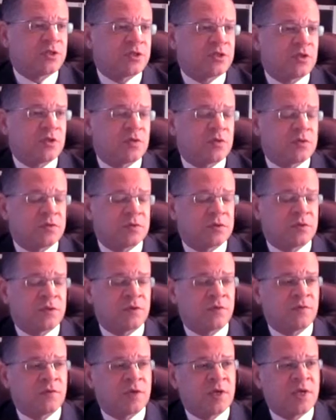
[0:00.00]
in
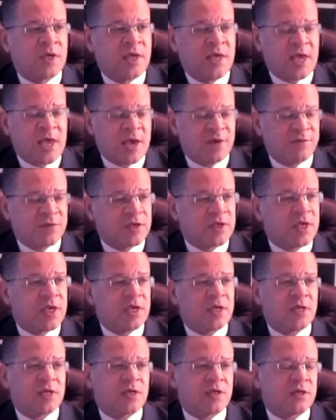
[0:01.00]
terms of
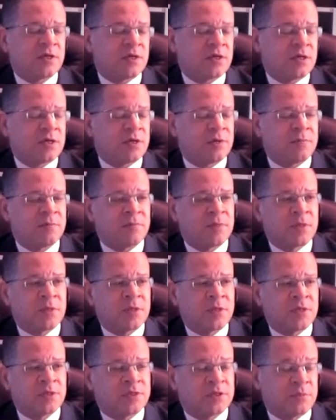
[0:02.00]
advocating
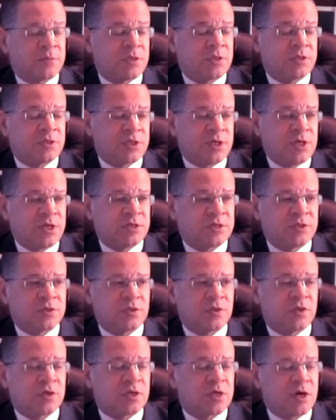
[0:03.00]
some of the
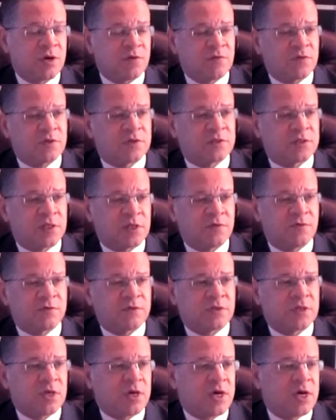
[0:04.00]
changes on the governance
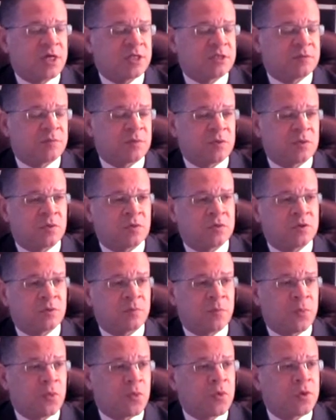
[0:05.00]
level to the hospital,
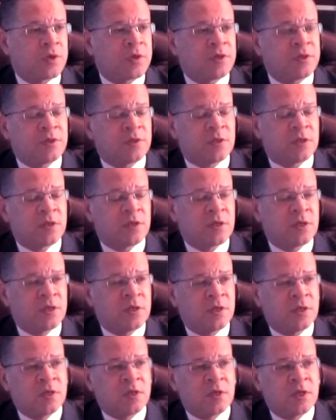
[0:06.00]
supporting the
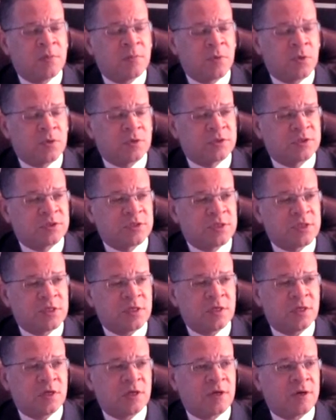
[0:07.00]

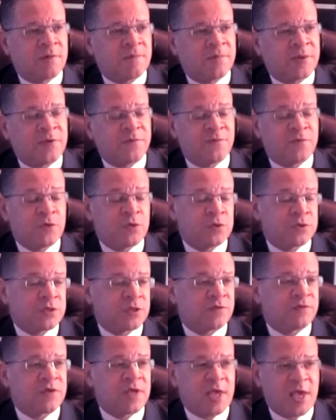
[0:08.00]
emergency
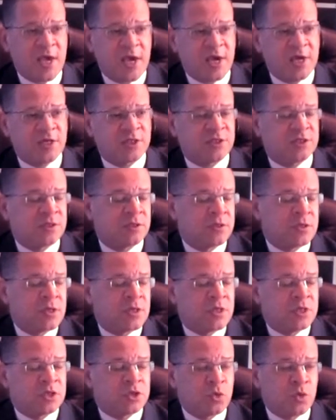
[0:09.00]
infusion of cash,
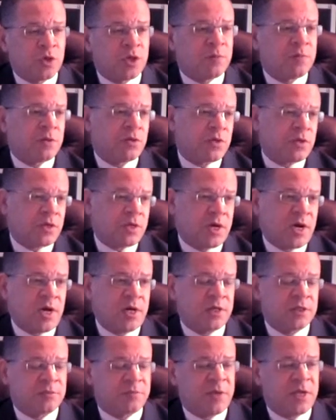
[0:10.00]
$20 million
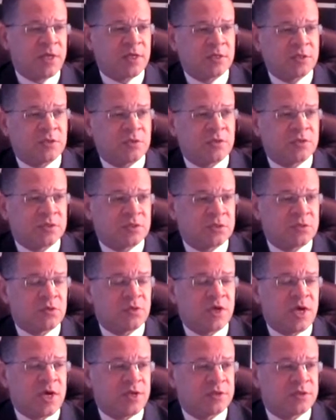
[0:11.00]
back in
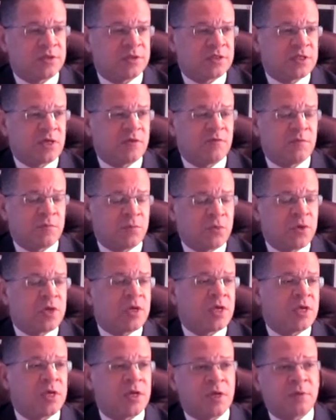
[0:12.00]
2007,
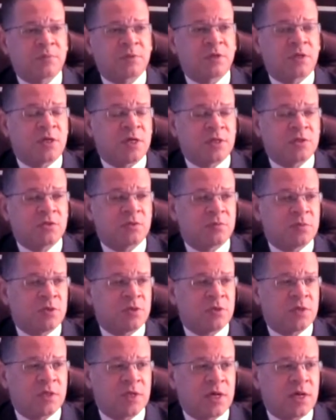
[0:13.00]
bringing it up to $100
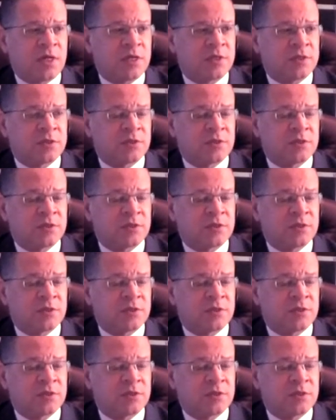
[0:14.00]
million